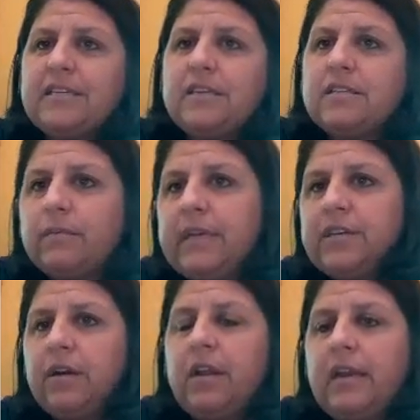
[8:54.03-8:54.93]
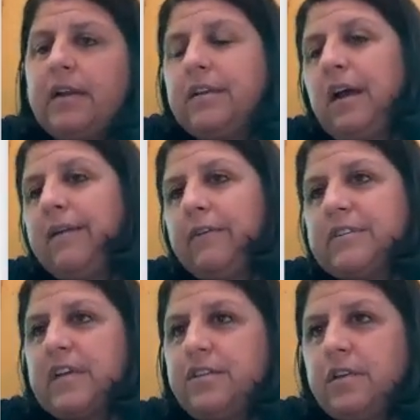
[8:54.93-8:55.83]
And so we turned it into
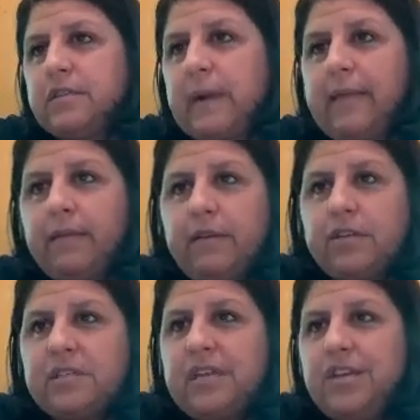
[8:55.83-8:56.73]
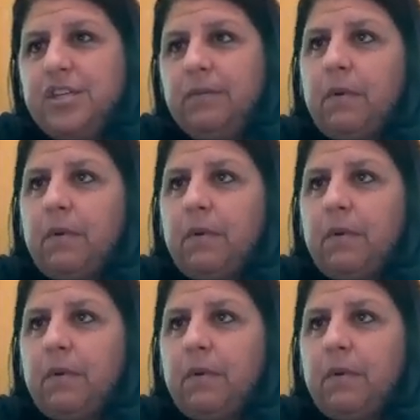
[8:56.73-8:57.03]
conversations rather than just teaching,